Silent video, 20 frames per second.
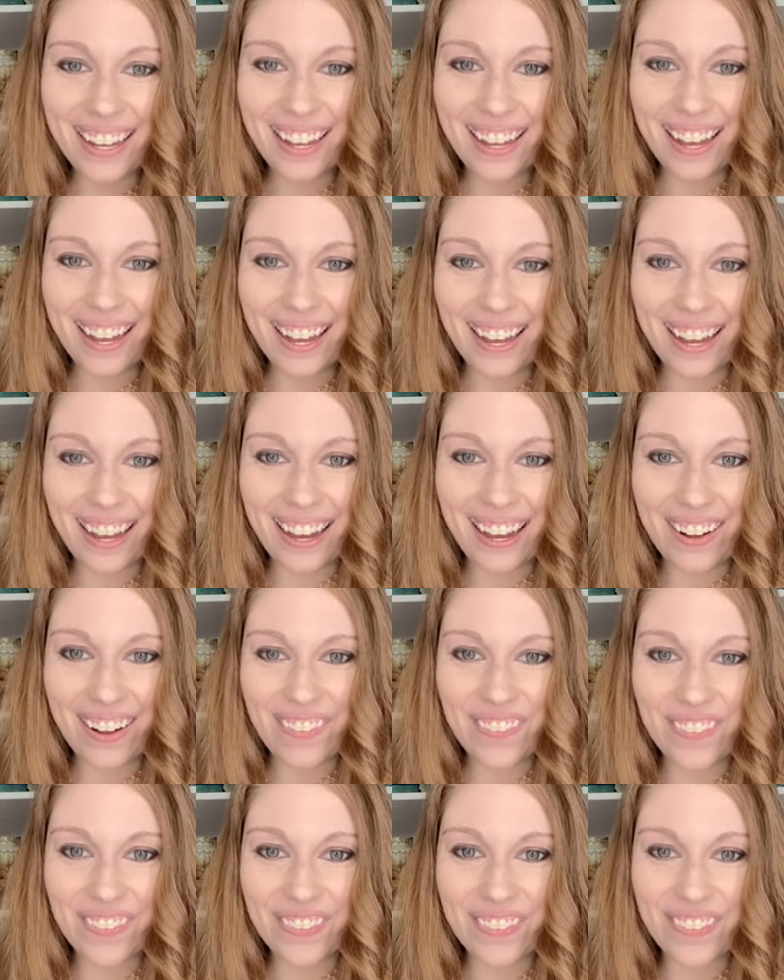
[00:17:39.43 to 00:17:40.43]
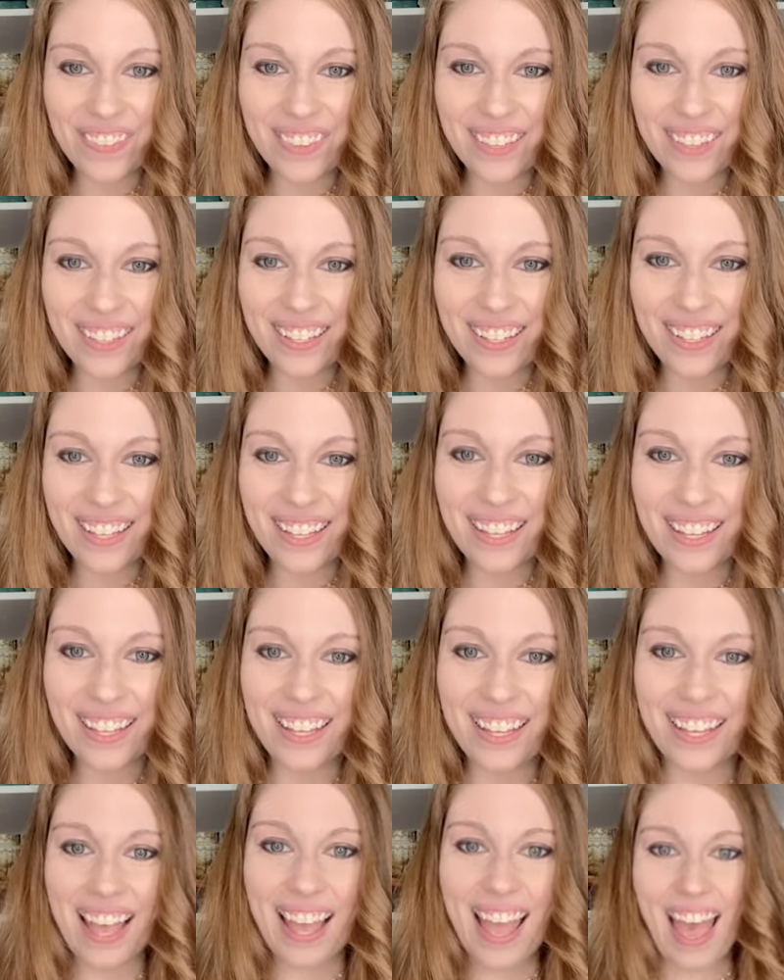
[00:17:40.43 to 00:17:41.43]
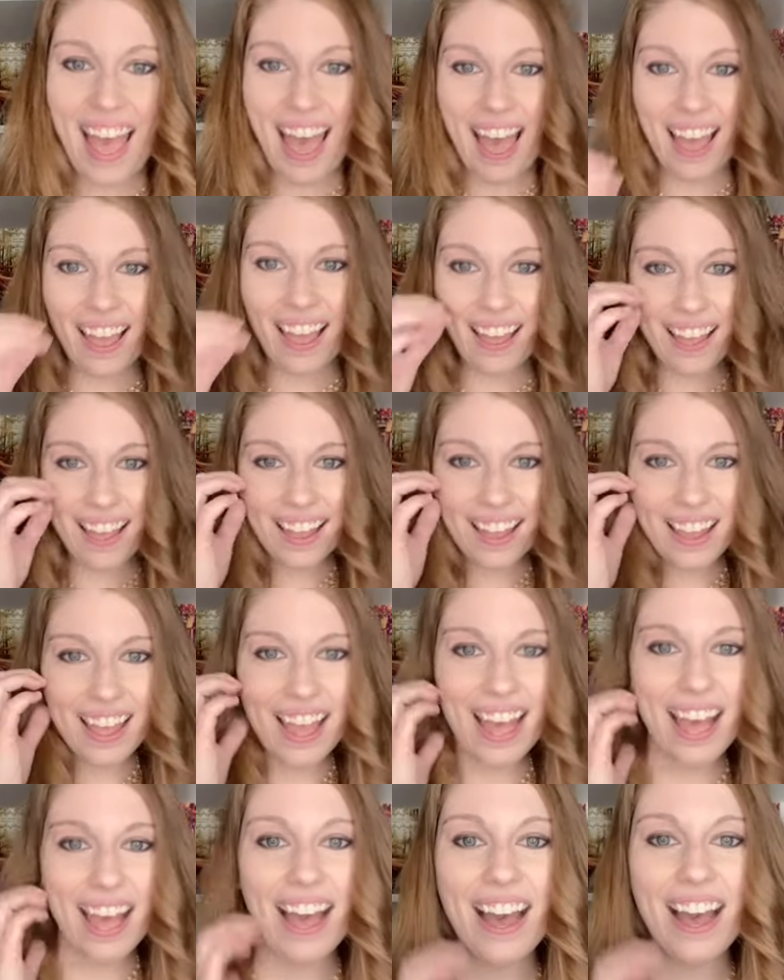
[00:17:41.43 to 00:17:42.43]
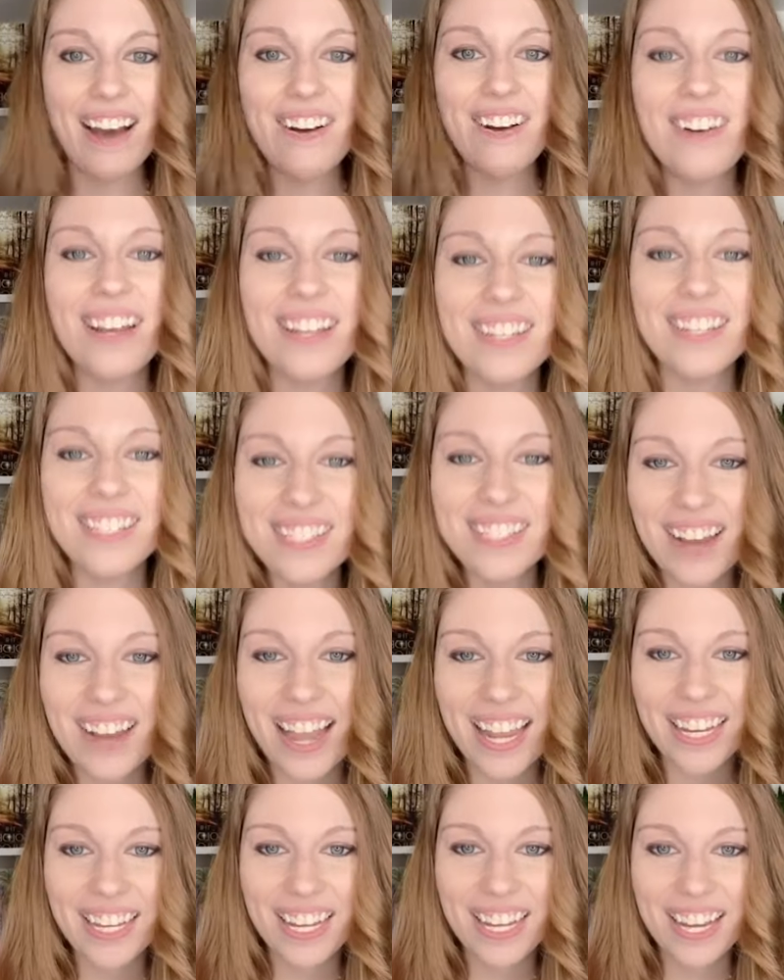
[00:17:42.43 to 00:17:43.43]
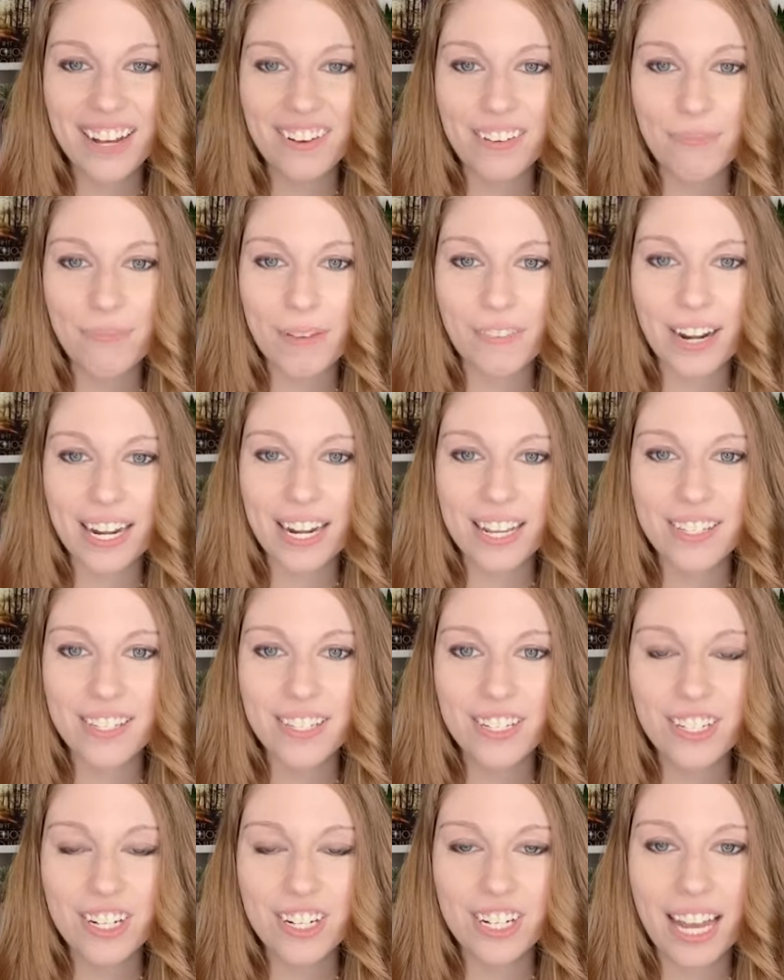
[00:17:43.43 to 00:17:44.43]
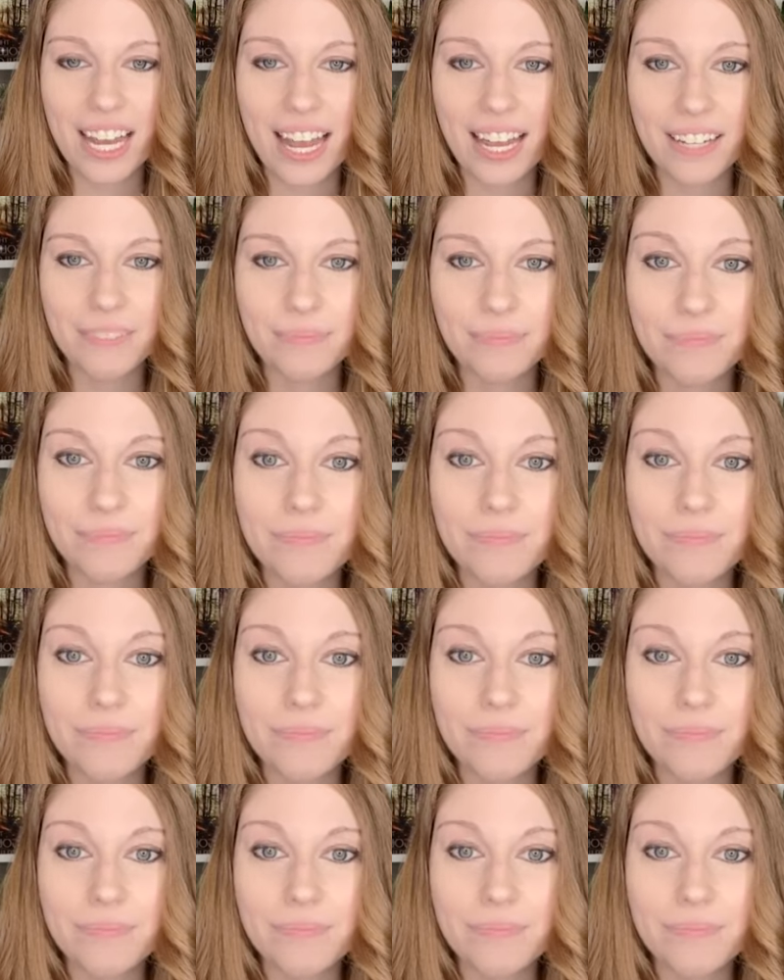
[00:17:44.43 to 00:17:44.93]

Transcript: Um, yeah. How do I know if my writing is good or not?